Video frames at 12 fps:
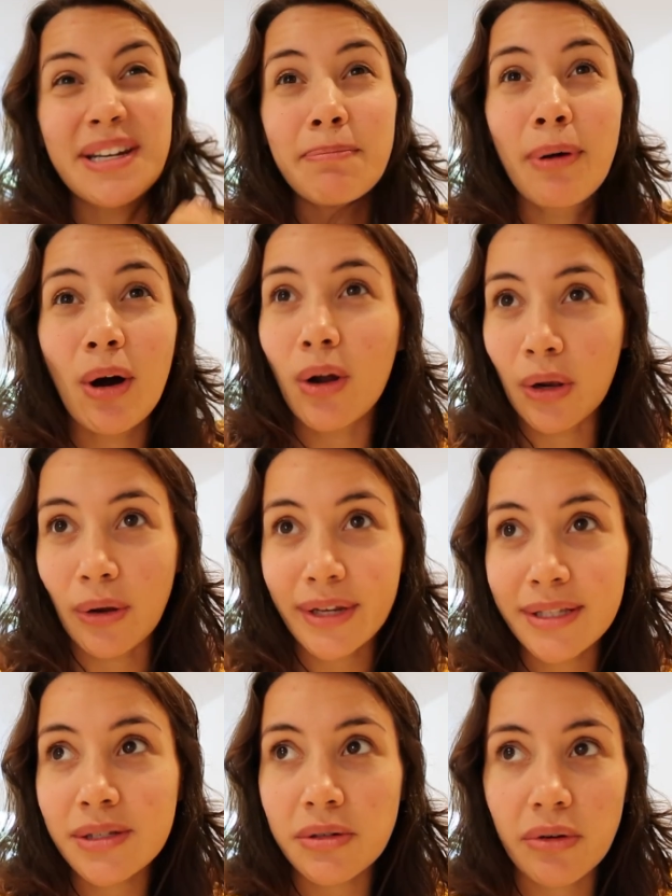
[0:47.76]
did a poll on
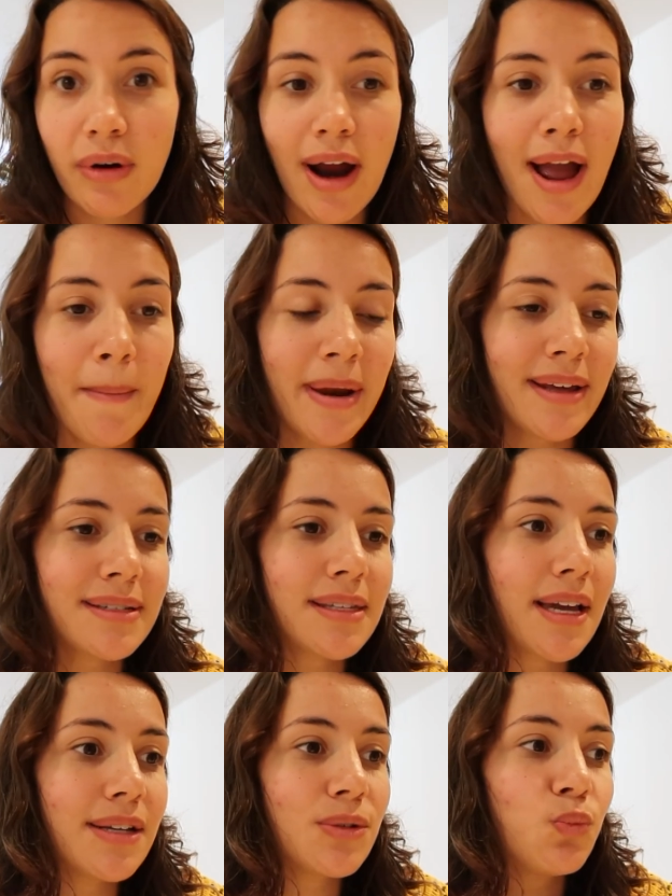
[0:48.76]
Instagram and I
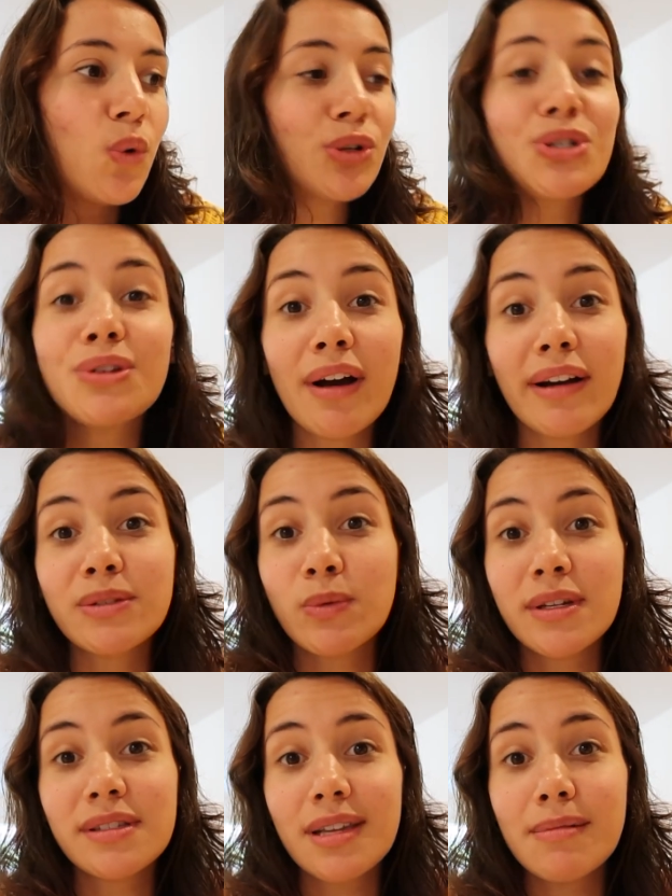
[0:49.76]
said, what do you guys
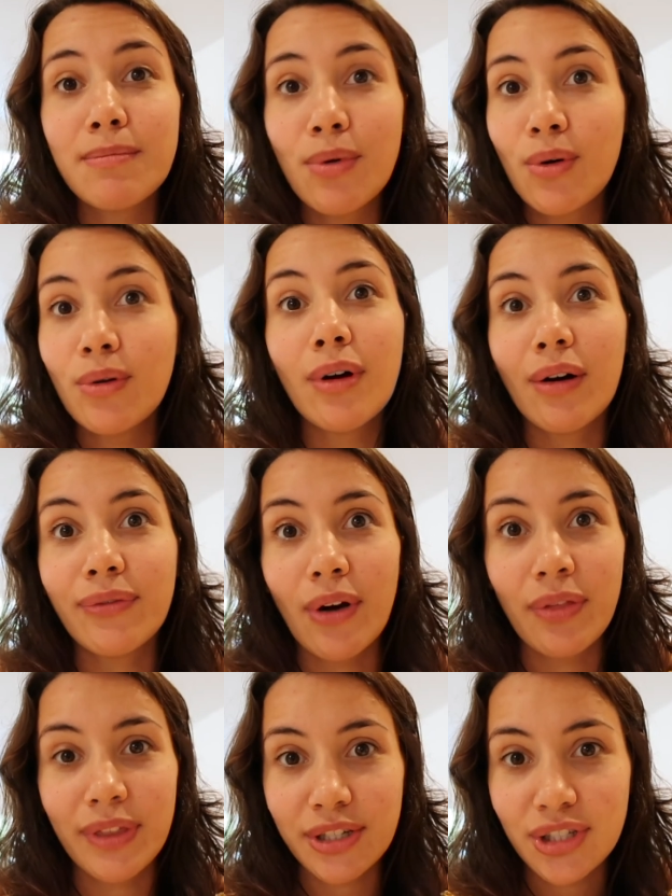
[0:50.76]
want to see more of
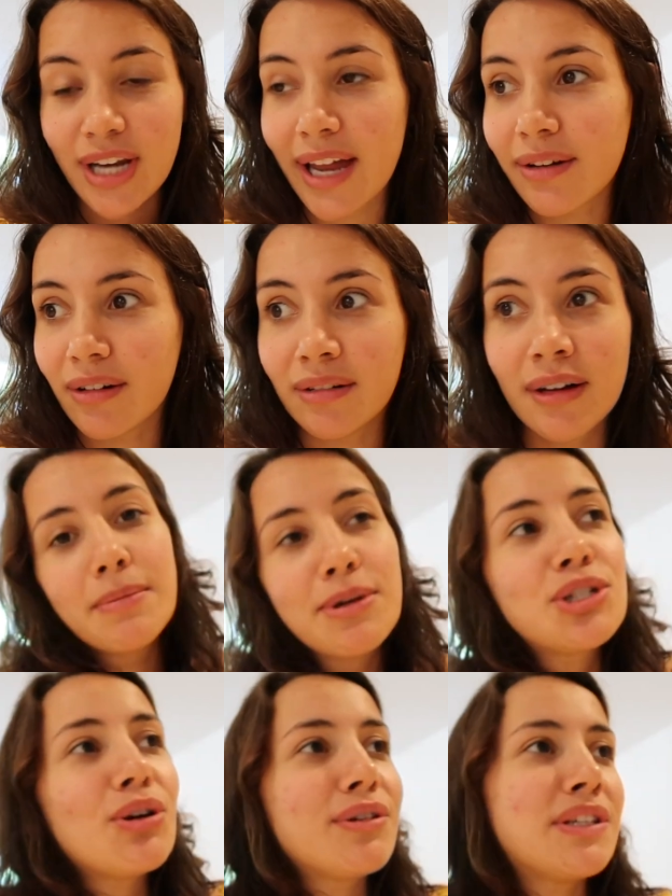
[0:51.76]
on this channel? The
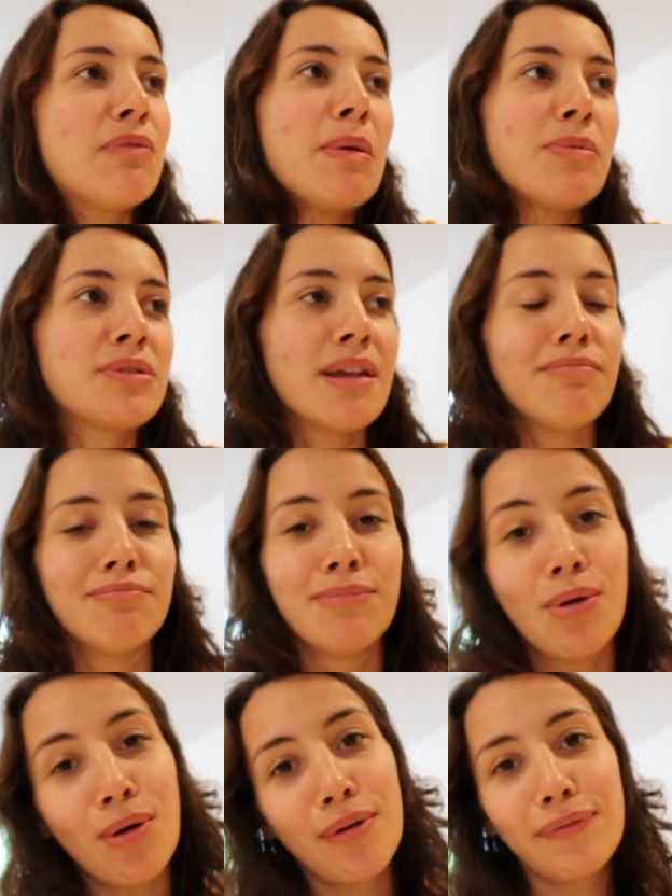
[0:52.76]
majority of people said,
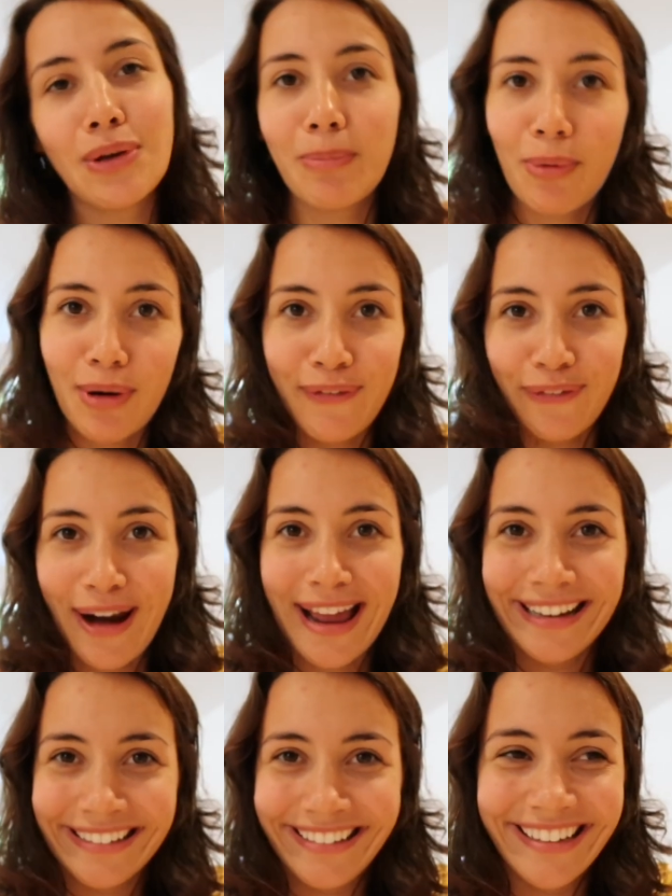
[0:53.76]
more of your
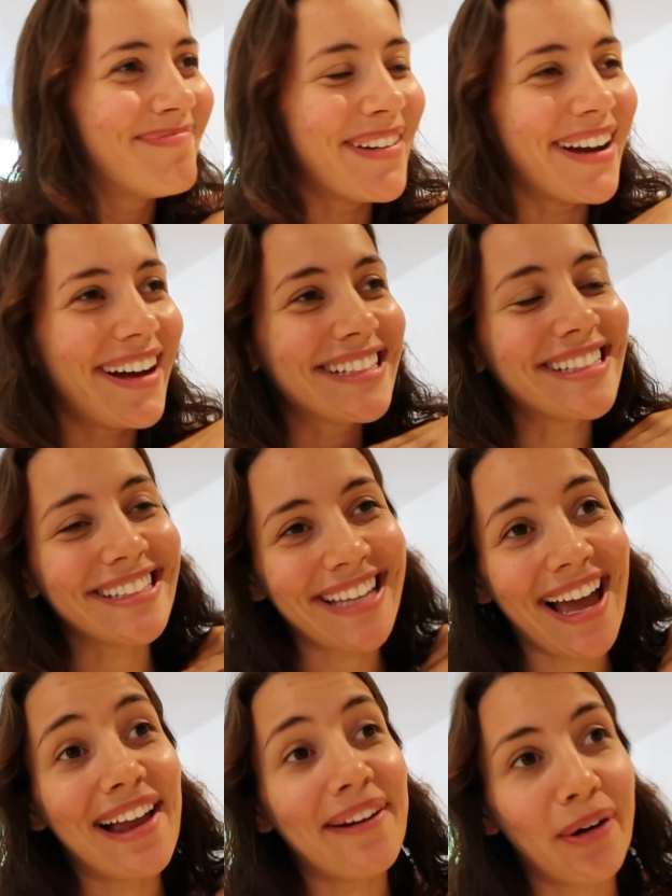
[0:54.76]
boyfriend. But I did
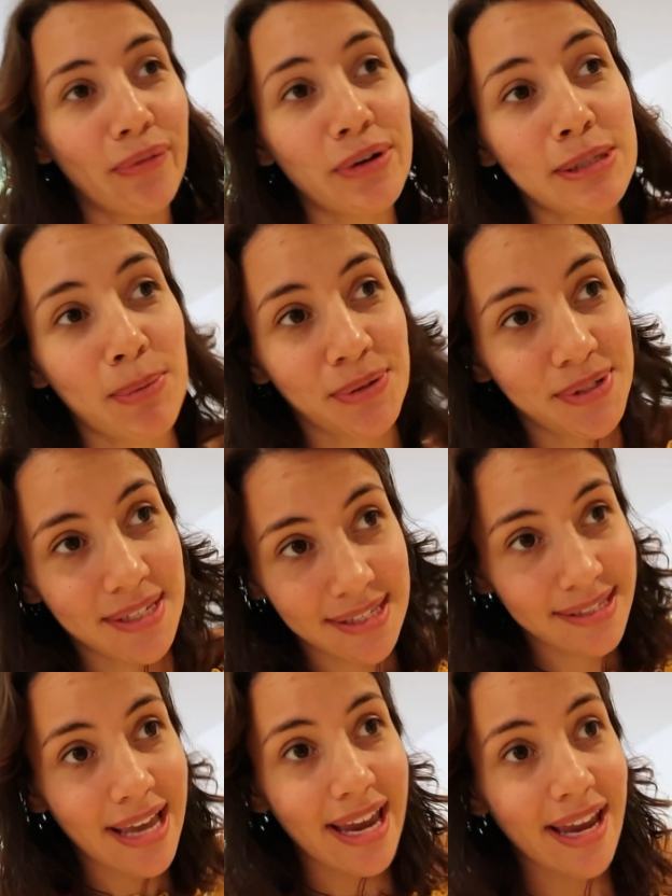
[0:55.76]
get a lot of
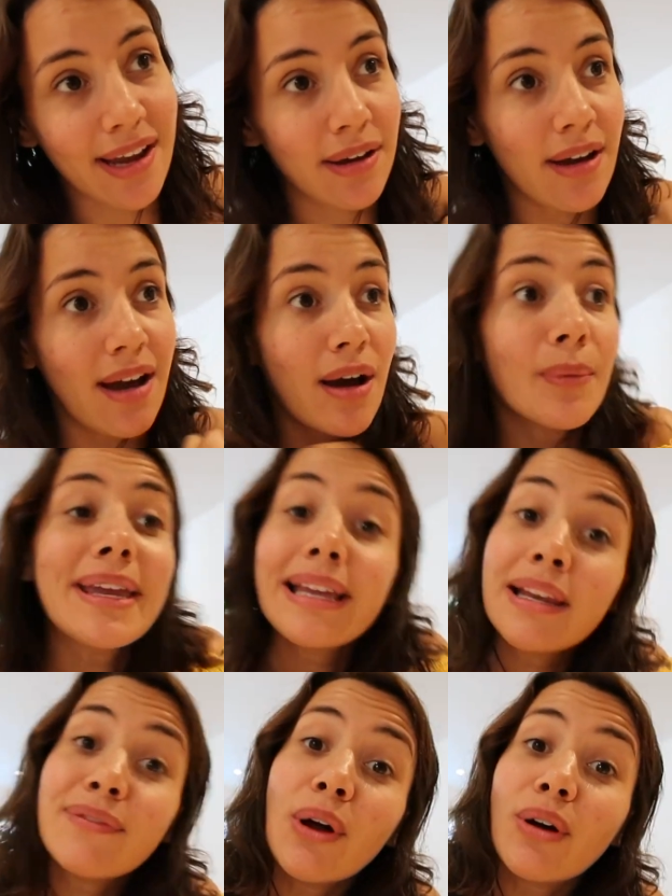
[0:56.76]
responses saying
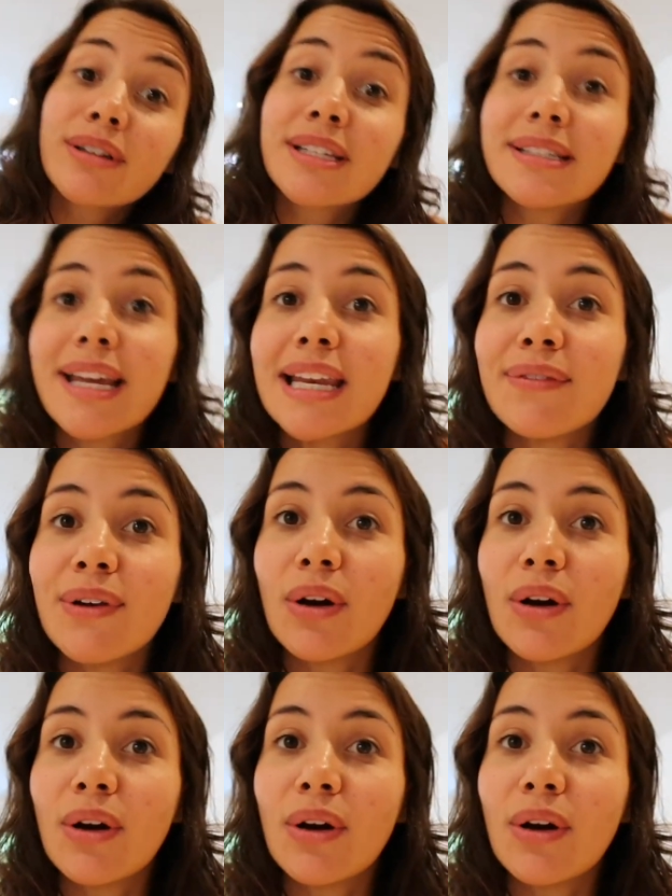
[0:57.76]
weekly vlogs and daily